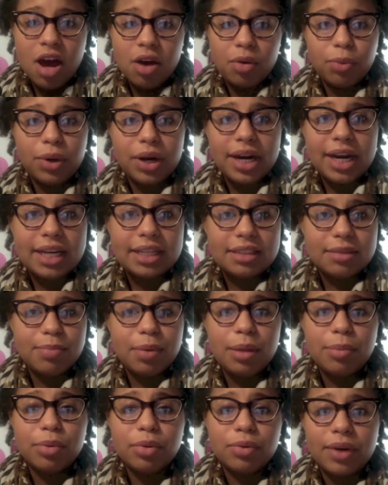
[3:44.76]
Whereas
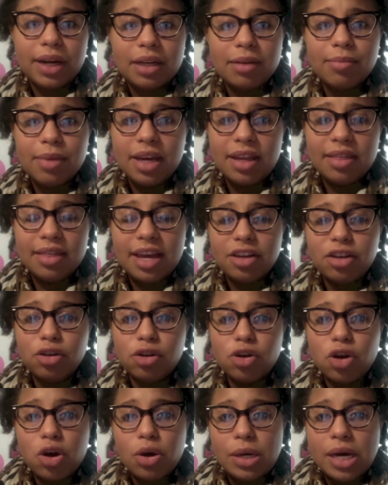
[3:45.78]
people recommend that you
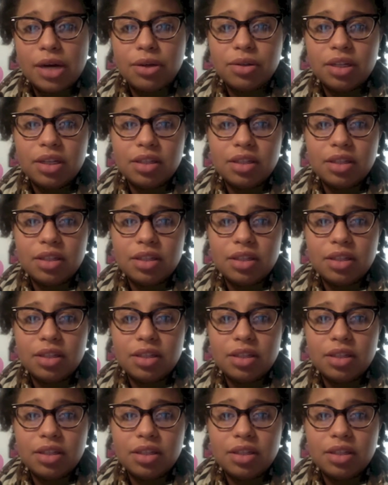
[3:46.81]
go out